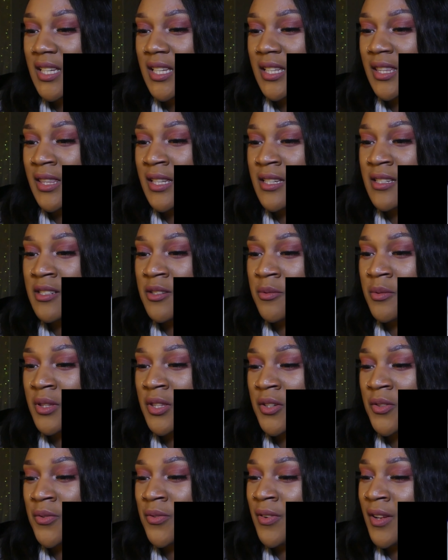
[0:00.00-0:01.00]
they know what
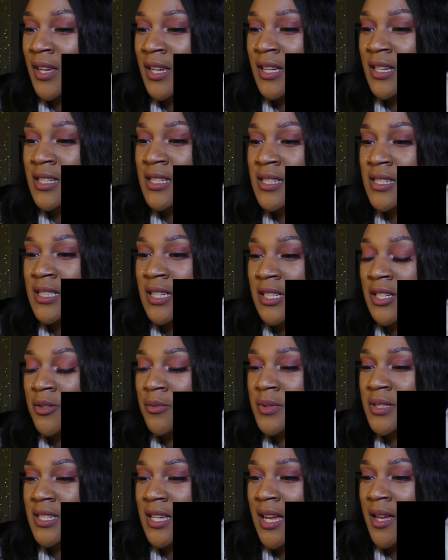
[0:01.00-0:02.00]
their fate is. They know
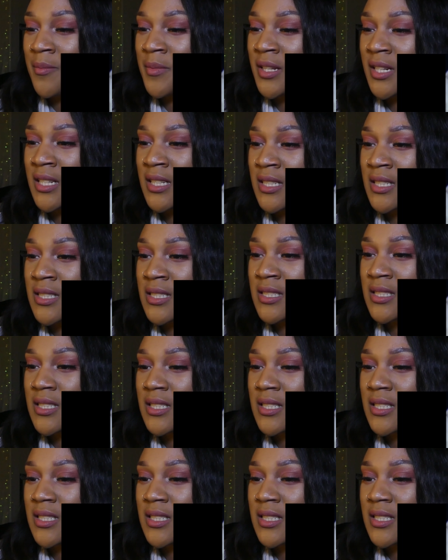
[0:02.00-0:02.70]
what time it is.